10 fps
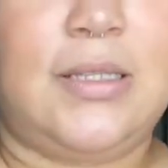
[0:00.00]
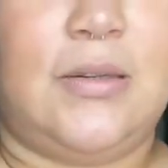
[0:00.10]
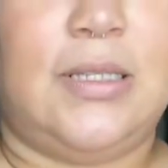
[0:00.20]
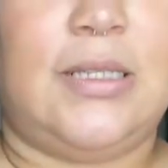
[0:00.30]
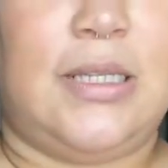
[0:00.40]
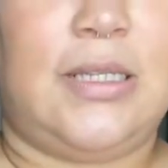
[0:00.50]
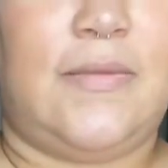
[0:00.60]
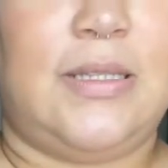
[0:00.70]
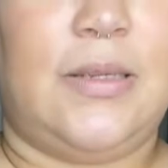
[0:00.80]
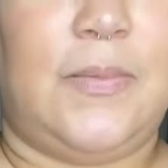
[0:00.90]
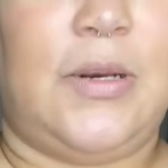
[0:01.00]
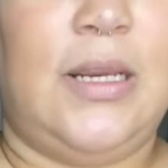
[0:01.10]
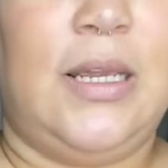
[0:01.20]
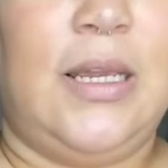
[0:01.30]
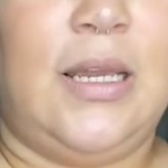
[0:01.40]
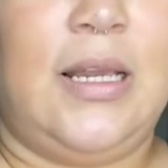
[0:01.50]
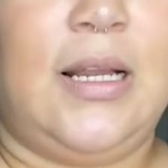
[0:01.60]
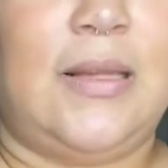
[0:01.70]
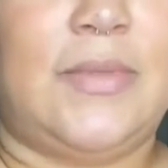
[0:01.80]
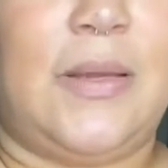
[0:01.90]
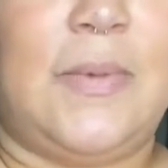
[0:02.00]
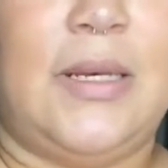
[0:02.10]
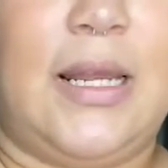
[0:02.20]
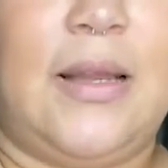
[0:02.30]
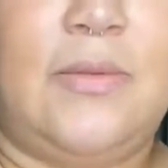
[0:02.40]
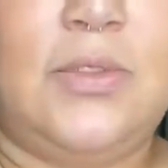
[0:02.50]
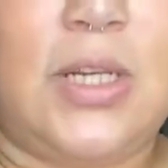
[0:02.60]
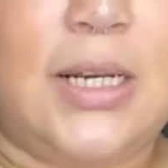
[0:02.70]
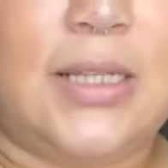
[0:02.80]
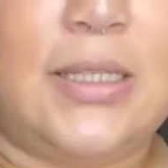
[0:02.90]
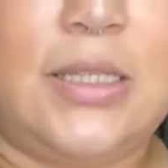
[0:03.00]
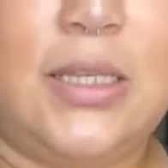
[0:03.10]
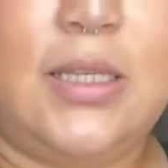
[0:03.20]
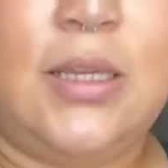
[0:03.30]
So this does have a zipper, comes up and down. Try not to